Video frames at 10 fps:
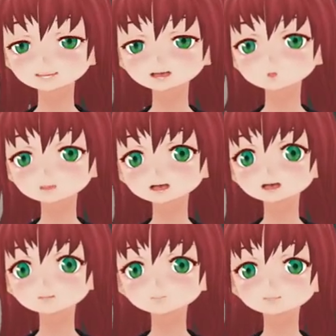To make a
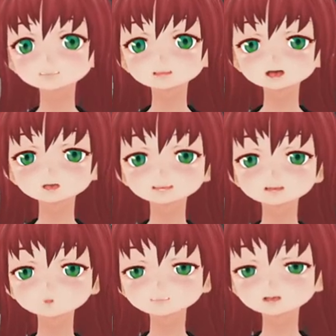working character is not
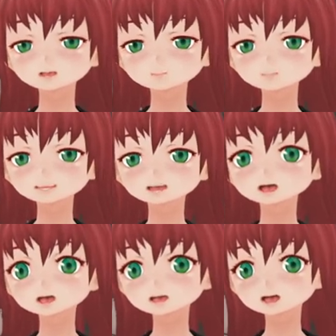that easy. It
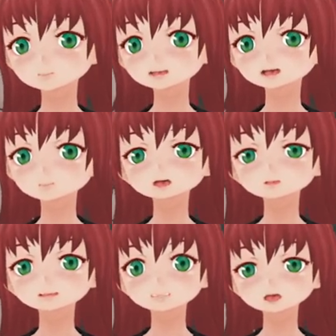takes a lot of work,
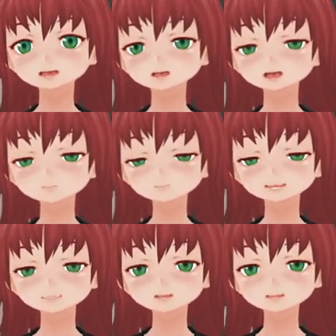but with this plugin it
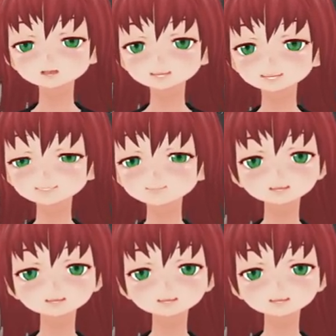gets easier.